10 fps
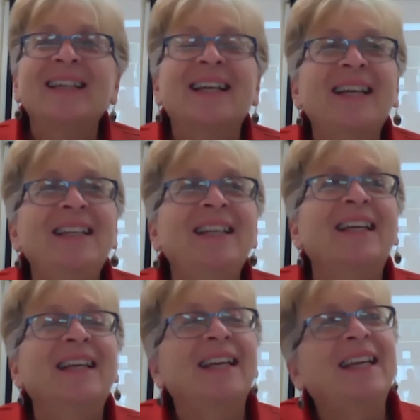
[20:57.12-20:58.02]
and
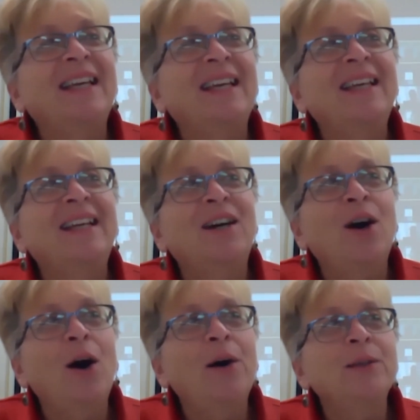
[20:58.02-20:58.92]
he
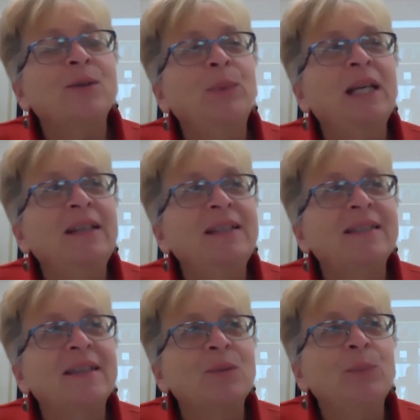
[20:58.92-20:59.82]
calls me and he
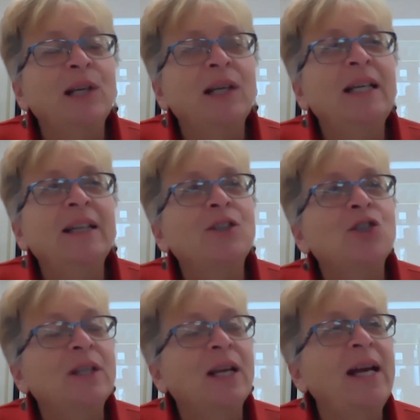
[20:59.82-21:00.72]
says, Mariane,
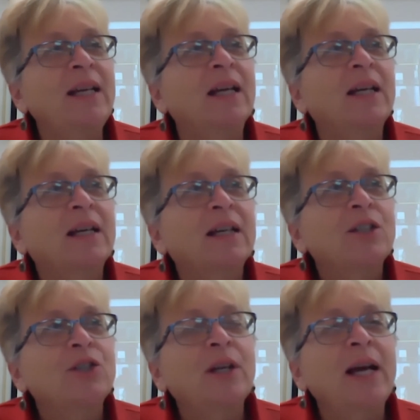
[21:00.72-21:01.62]
should
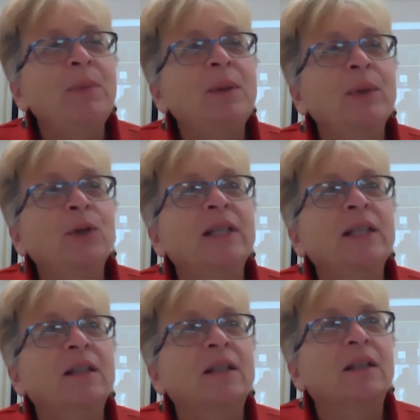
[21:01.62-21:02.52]
I be
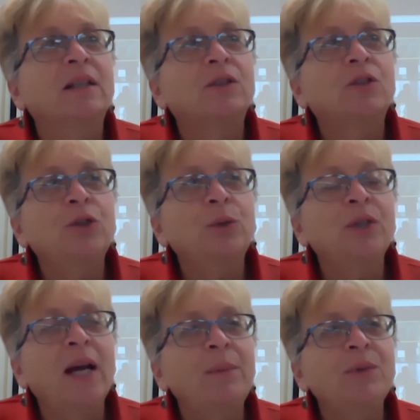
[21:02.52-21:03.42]
milking 2
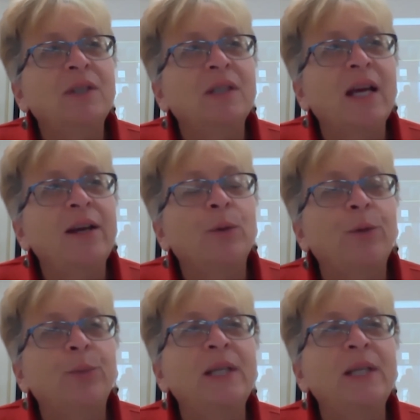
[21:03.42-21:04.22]
times a day or 3